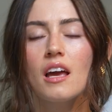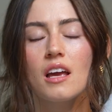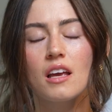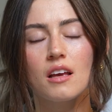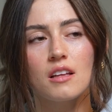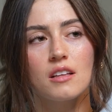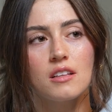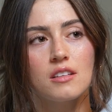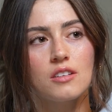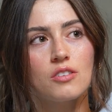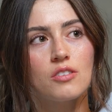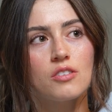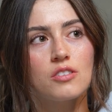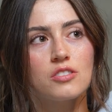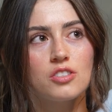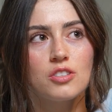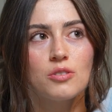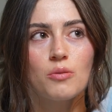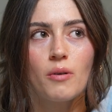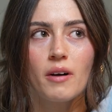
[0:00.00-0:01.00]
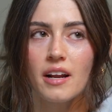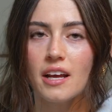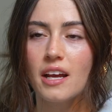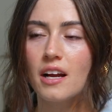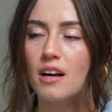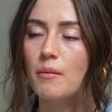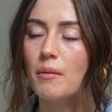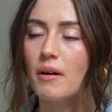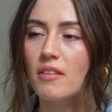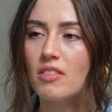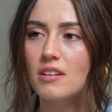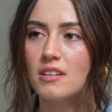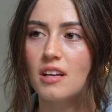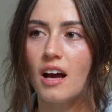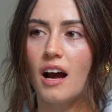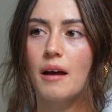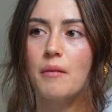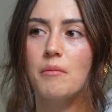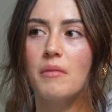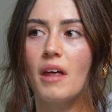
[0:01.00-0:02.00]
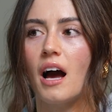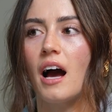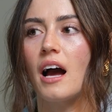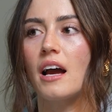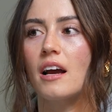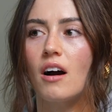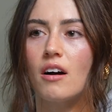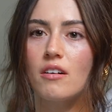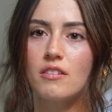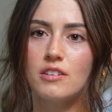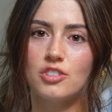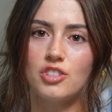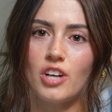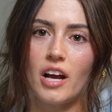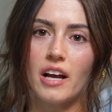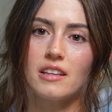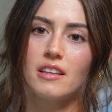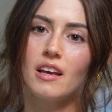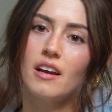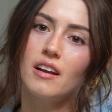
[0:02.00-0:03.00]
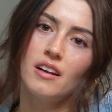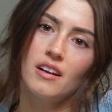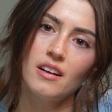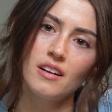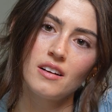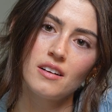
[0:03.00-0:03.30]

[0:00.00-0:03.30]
do you want to hear about the time that I got rejected?